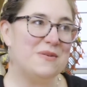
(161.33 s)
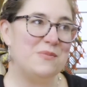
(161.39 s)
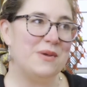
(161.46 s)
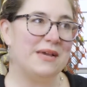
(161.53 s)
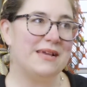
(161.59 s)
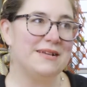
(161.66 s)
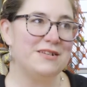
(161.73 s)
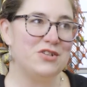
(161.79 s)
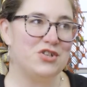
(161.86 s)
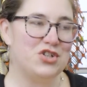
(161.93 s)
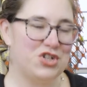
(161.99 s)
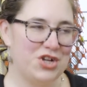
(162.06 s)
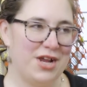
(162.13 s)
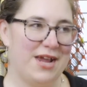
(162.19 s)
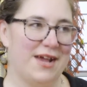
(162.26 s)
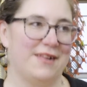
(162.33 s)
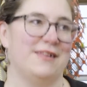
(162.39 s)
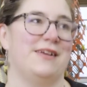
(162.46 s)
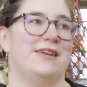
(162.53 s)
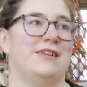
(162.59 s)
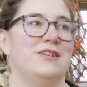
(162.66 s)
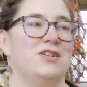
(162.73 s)
the biggest
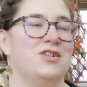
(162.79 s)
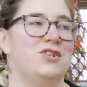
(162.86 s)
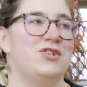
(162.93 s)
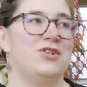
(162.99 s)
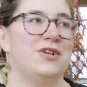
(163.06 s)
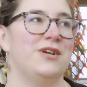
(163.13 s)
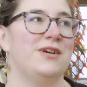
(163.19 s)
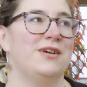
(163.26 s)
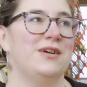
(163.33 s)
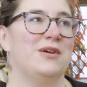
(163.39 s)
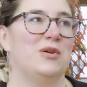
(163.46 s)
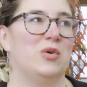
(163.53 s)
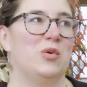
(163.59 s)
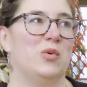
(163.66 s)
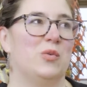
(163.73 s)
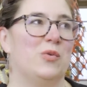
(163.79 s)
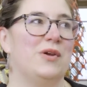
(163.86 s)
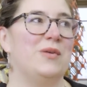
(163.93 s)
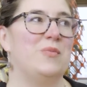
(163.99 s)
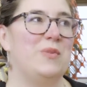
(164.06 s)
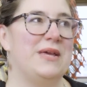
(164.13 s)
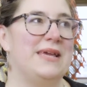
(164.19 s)
challenge
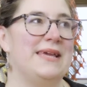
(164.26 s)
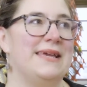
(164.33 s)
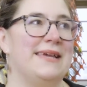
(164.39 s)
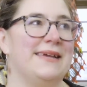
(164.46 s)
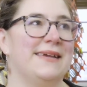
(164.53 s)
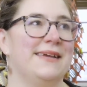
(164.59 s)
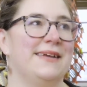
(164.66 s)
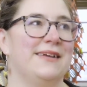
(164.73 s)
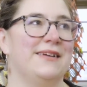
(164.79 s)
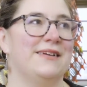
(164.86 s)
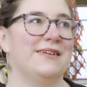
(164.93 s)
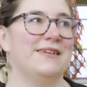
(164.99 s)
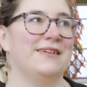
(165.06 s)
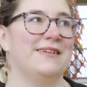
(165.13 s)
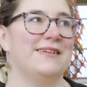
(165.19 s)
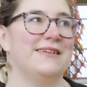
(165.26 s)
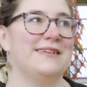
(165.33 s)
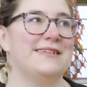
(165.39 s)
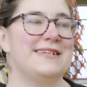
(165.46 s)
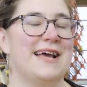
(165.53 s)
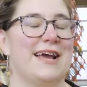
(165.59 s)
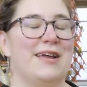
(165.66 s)
would be
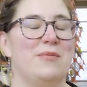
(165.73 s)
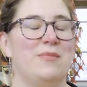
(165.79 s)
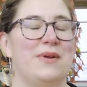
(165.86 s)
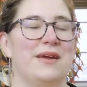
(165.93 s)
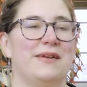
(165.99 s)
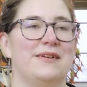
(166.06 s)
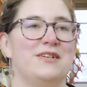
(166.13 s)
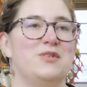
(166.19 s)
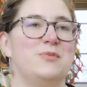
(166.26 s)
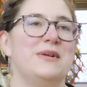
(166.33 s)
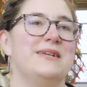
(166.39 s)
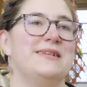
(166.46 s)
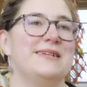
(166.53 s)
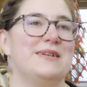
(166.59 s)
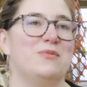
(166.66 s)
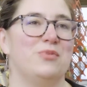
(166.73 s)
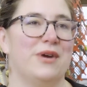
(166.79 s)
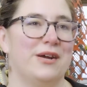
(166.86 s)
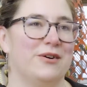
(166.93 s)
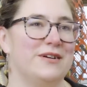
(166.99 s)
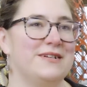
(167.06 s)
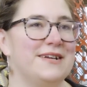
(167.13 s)
time management and
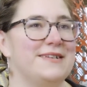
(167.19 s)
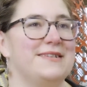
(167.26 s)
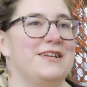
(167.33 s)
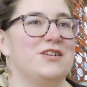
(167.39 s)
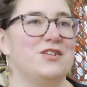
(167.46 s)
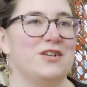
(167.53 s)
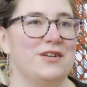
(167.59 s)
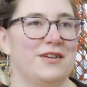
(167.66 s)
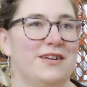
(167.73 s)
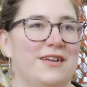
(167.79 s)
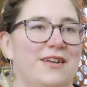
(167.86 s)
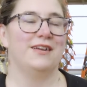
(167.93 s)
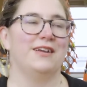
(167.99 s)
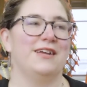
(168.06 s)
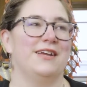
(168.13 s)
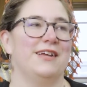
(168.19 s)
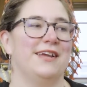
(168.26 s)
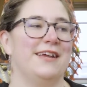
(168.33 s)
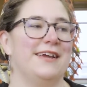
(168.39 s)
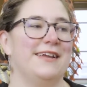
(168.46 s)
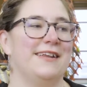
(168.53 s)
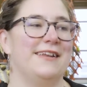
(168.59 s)
prioritization.
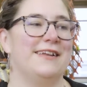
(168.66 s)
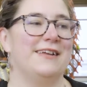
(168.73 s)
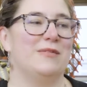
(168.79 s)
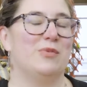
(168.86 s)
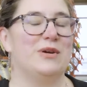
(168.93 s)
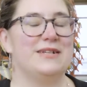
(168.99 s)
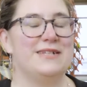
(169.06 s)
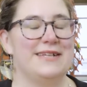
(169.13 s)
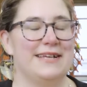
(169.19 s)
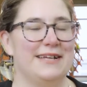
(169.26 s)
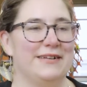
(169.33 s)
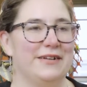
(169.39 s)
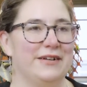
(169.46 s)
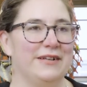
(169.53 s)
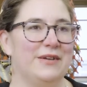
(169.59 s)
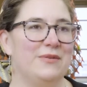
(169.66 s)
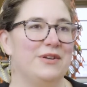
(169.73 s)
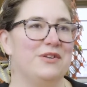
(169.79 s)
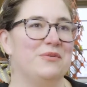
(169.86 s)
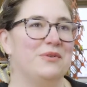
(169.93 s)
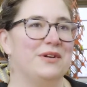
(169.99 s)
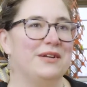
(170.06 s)
And particularly
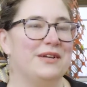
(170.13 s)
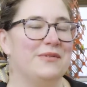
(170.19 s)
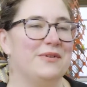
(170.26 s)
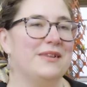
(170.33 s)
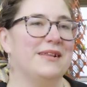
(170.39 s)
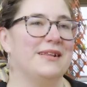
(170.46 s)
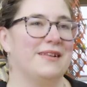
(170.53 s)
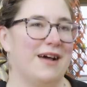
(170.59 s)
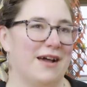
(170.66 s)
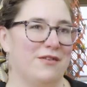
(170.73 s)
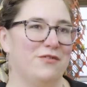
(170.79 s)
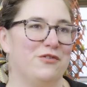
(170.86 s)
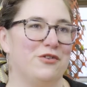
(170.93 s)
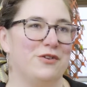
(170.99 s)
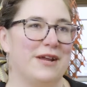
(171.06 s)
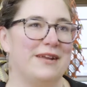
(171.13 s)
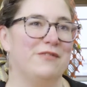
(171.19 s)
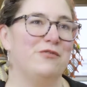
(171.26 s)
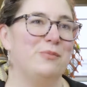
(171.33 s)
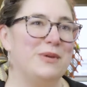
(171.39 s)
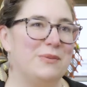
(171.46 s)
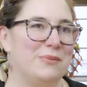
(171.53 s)
when you're working with a lot of
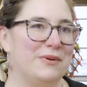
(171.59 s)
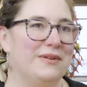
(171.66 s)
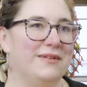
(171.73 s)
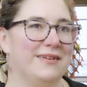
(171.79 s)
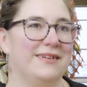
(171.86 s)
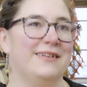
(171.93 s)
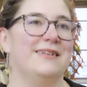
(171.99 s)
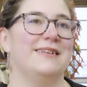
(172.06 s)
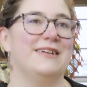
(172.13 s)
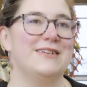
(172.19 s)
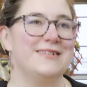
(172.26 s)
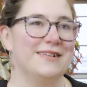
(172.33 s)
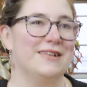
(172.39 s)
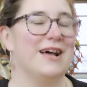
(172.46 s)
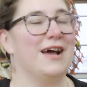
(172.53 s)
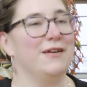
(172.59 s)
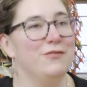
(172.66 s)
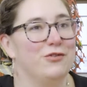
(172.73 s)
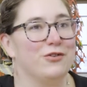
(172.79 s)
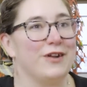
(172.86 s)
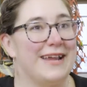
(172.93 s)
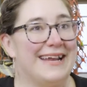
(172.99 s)
creative people, there's a lot
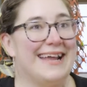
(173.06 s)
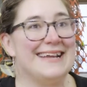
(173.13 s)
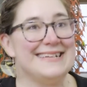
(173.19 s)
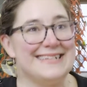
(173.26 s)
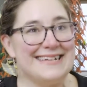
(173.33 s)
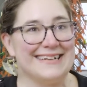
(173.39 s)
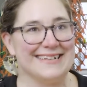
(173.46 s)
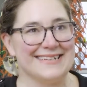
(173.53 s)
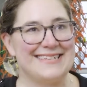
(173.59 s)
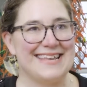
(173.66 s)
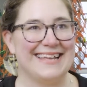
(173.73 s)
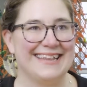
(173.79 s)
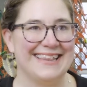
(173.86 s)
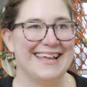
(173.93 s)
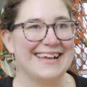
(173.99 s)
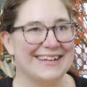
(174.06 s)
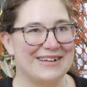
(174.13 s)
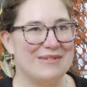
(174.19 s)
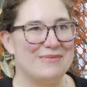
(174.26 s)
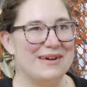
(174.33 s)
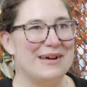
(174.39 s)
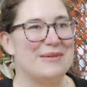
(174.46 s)
of great ideas that
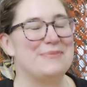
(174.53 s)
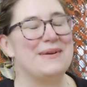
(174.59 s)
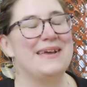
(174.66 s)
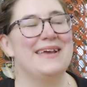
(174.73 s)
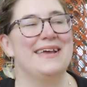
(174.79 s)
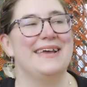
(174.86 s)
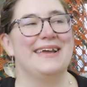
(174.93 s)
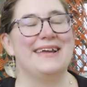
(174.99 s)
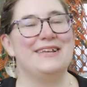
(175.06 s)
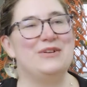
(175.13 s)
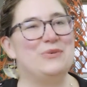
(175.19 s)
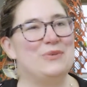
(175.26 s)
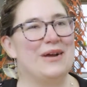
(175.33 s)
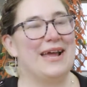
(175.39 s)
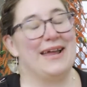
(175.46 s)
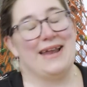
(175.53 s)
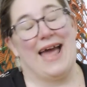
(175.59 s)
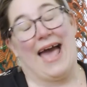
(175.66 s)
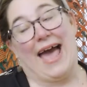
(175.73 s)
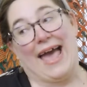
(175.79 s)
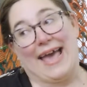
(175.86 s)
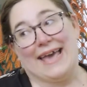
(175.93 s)
come up. And you, and
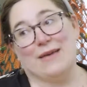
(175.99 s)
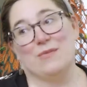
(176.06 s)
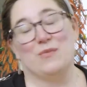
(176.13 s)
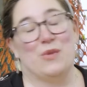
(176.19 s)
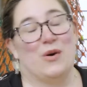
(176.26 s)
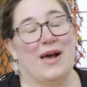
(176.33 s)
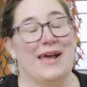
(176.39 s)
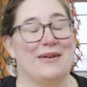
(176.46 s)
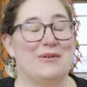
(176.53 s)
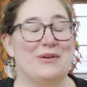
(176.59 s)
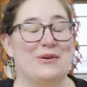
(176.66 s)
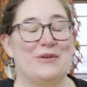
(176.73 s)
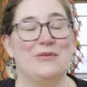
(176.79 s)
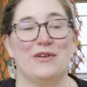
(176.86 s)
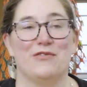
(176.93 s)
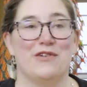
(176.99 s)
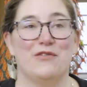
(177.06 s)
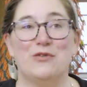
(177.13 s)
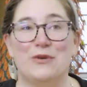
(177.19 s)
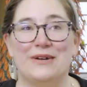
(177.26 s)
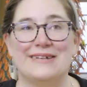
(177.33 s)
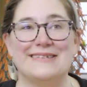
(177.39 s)
I, I don't know if
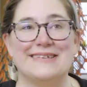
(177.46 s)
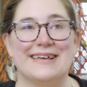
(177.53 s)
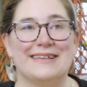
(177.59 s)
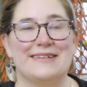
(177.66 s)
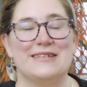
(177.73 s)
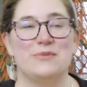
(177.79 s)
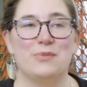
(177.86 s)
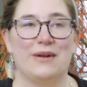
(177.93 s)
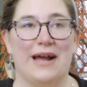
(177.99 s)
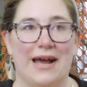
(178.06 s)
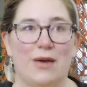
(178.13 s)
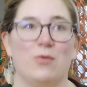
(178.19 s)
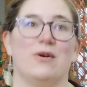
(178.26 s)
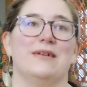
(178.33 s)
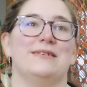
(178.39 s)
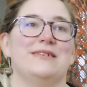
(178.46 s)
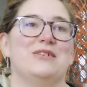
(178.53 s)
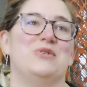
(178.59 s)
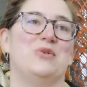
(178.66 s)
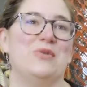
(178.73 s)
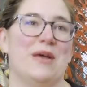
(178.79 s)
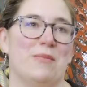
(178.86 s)
everyone is like this, but I want to
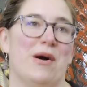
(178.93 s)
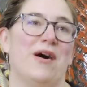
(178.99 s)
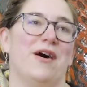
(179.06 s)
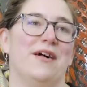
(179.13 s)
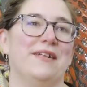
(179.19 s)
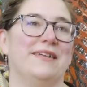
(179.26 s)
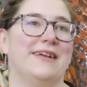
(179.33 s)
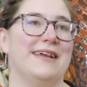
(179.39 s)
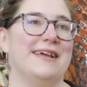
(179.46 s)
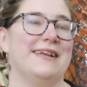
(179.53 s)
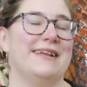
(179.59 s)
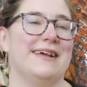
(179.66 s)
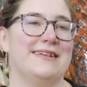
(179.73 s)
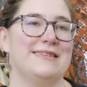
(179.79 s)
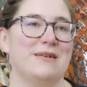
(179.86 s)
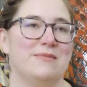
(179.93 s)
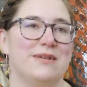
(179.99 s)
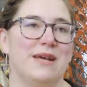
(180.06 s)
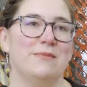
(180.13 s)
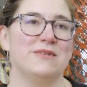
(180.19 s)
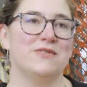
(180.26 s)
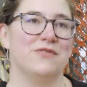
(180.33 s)
do them all. And I
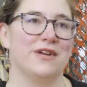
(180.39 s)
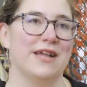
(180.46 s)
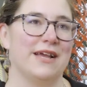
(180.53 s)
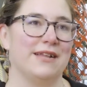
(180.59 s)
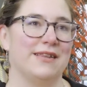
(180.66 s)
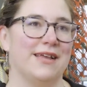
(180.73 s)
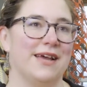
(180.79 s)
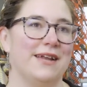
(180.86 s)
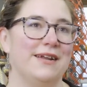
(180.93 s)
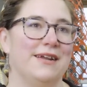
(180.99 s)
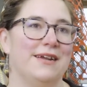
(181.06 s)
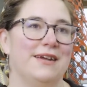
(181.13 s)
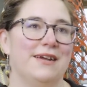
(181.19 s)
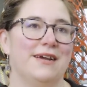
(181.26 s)
sometimes forget that